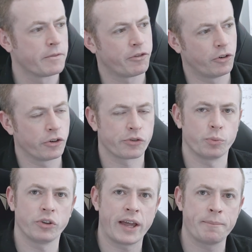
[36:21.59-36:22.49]
for us,
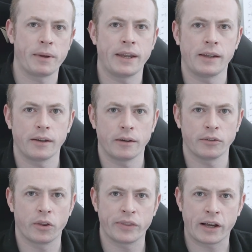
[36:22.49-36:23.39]
will then
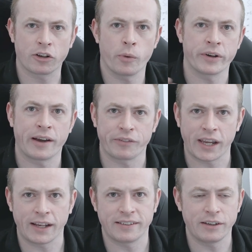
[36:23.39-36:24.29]
be, that'll go on our
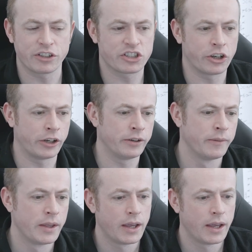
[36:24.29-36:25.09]
V A T return.